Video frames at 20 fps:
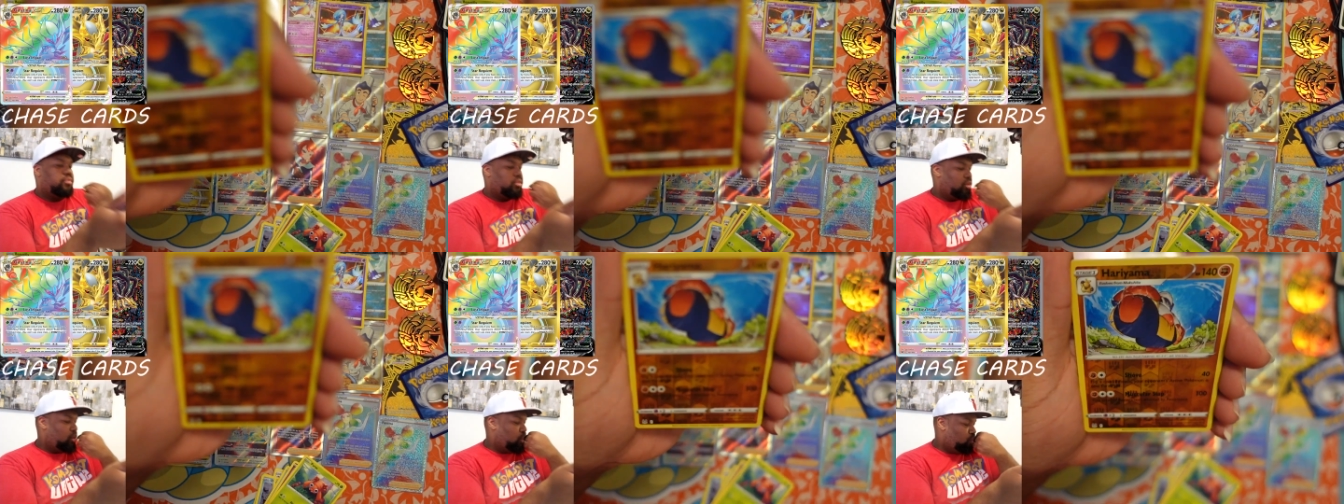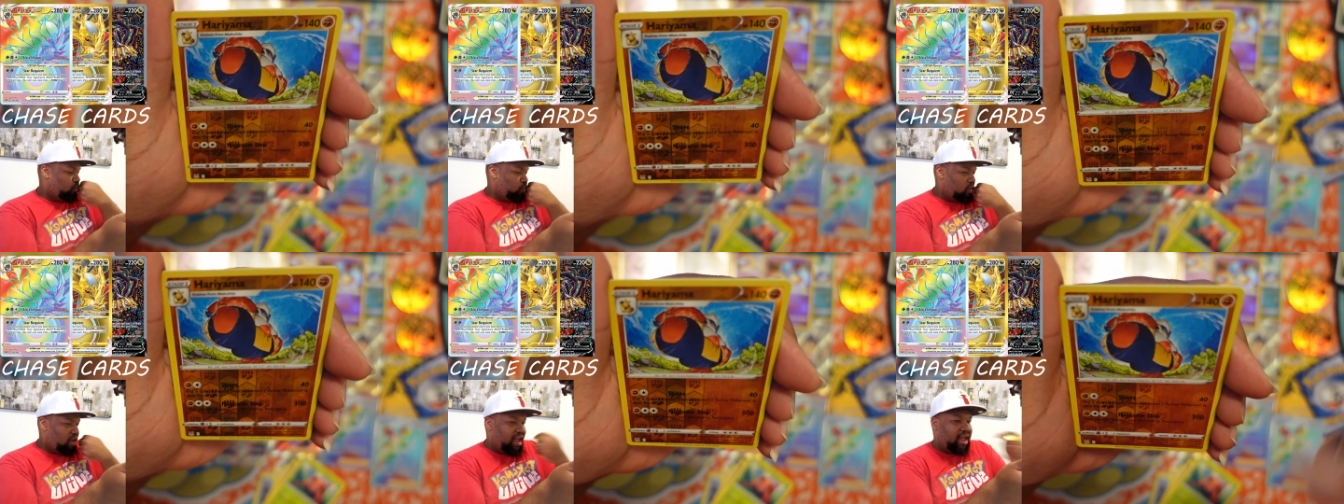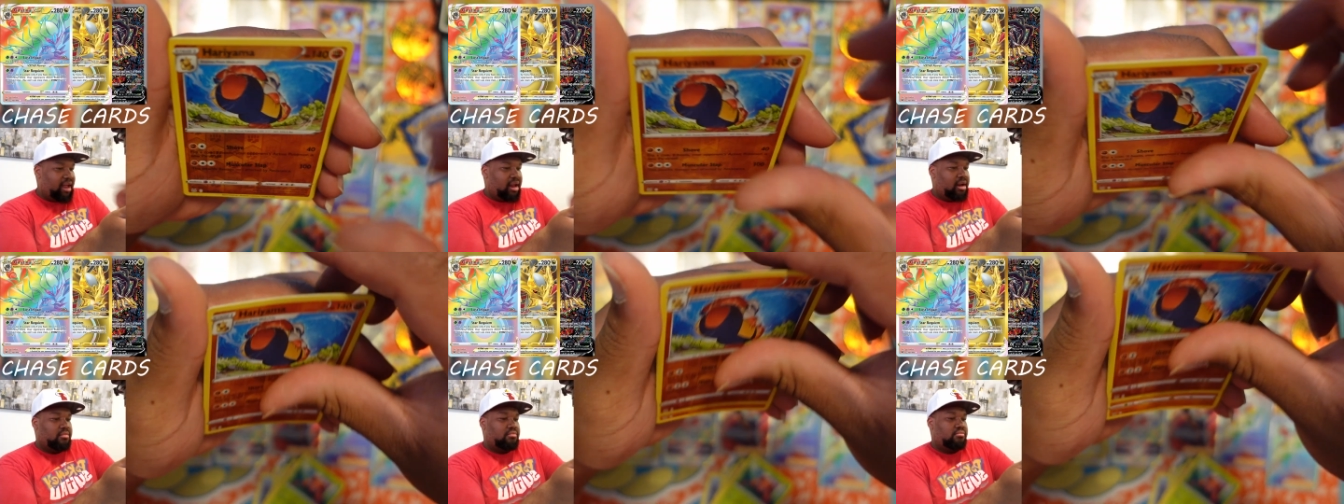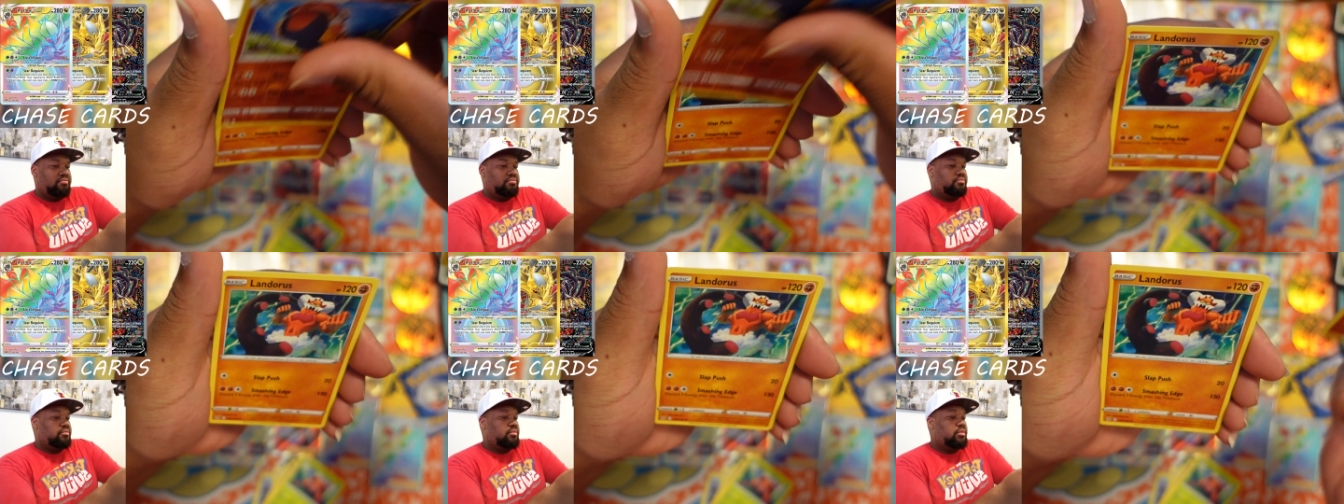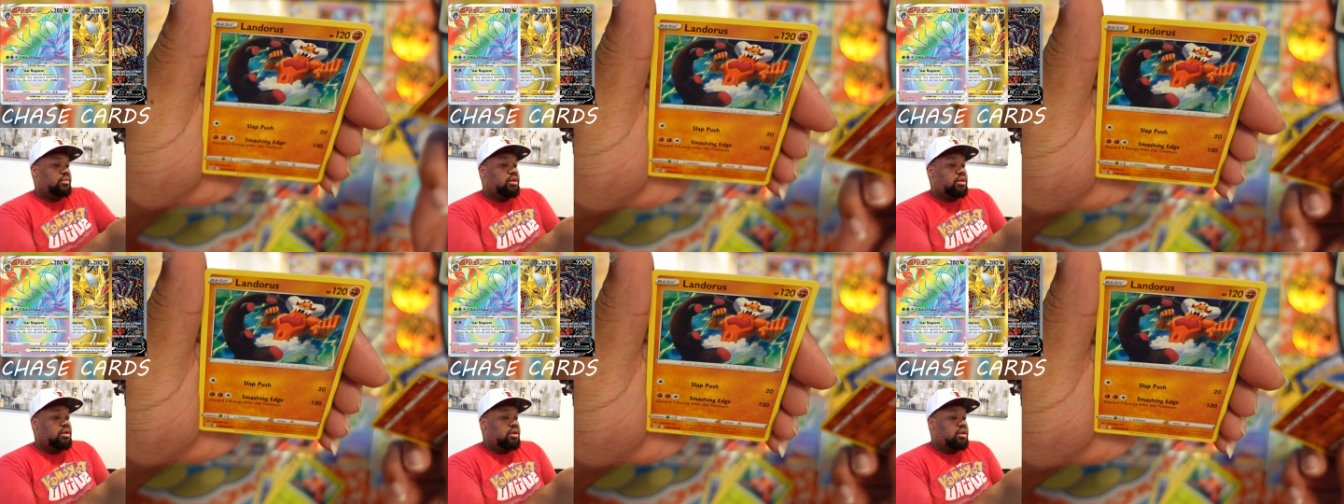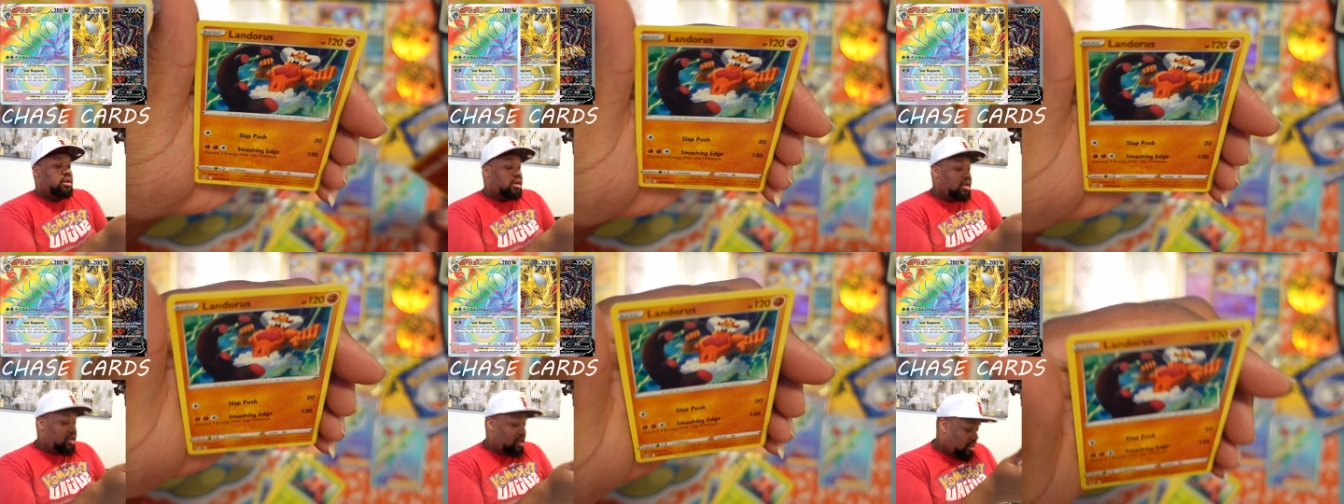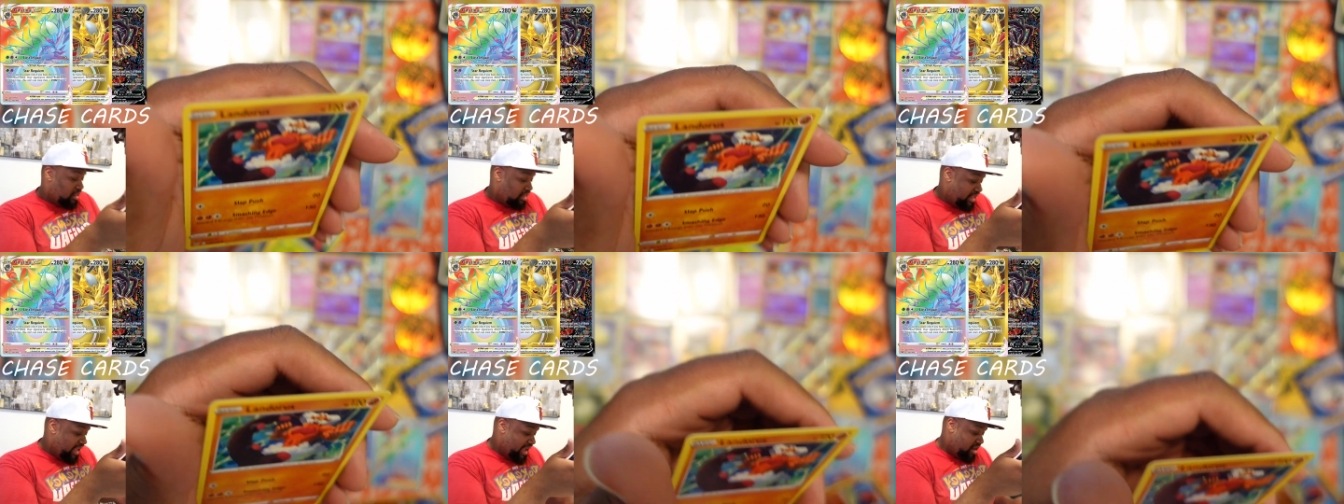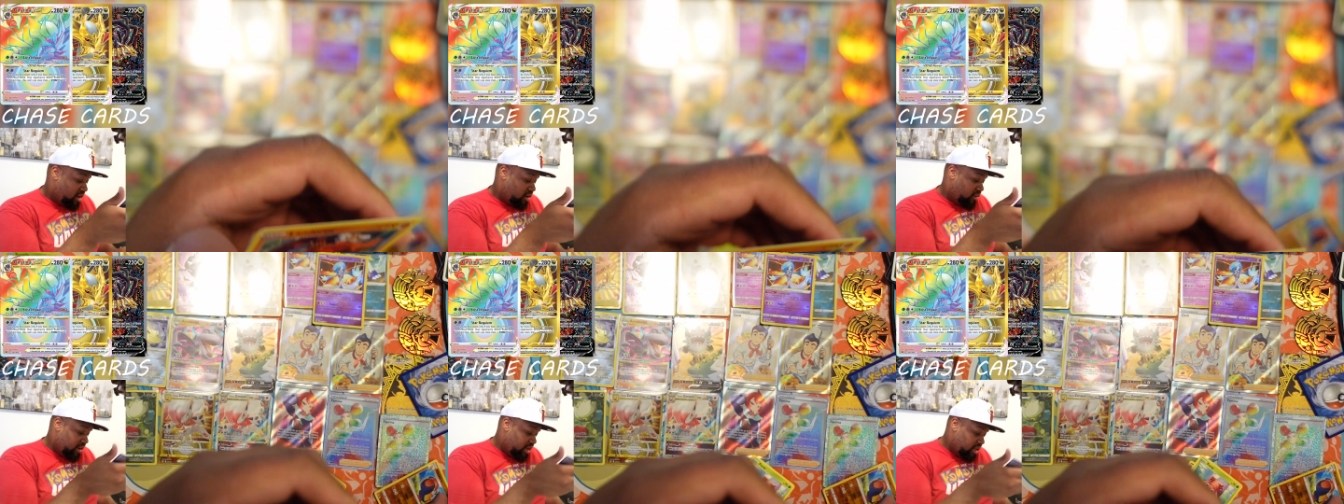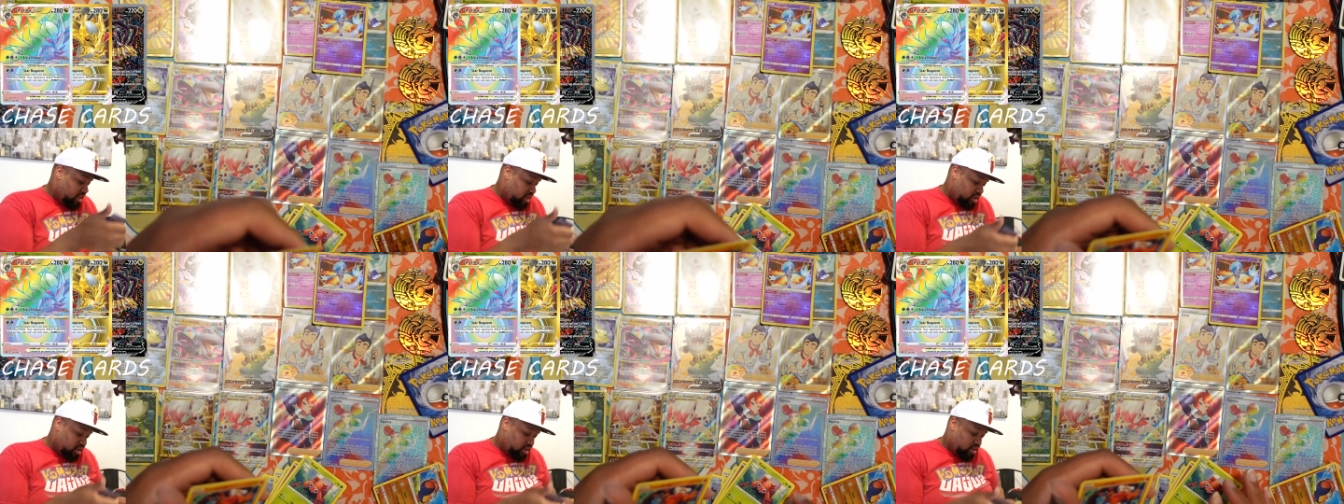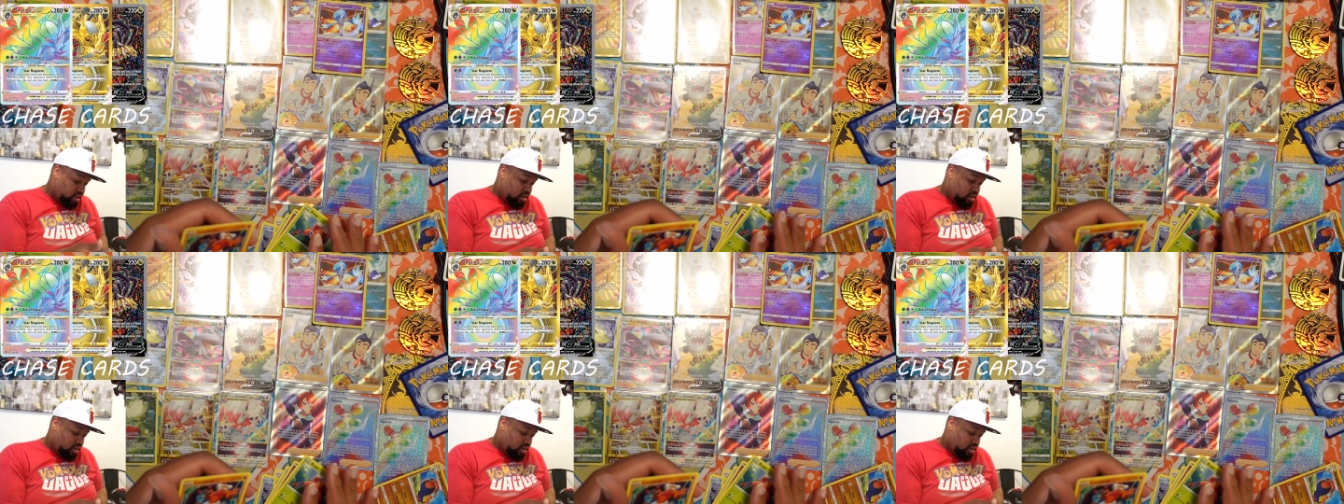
Mwah. Landorus.